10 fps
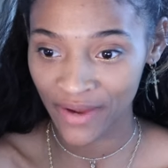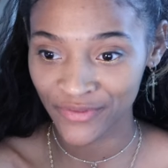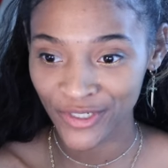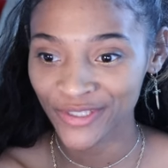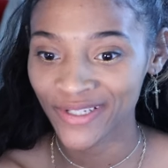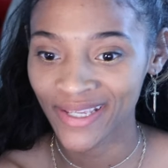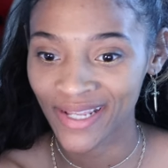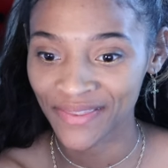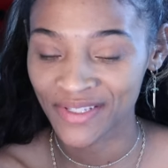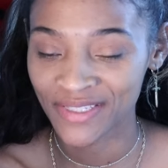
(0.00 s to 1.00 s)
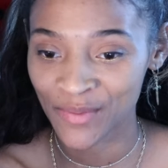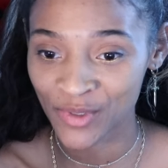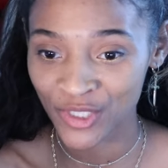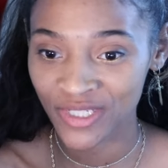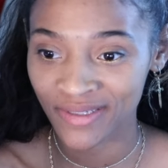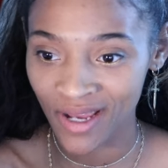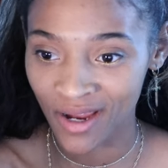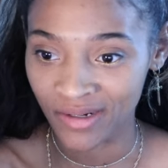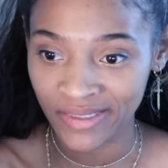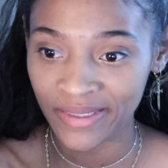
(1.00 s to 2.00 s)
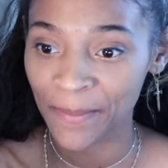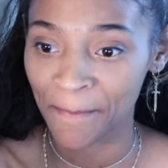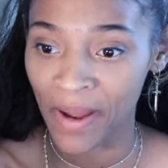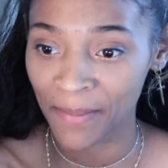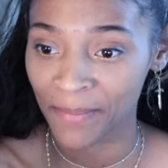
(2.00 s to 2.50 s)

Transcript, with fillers: after looking at these images, honestly, my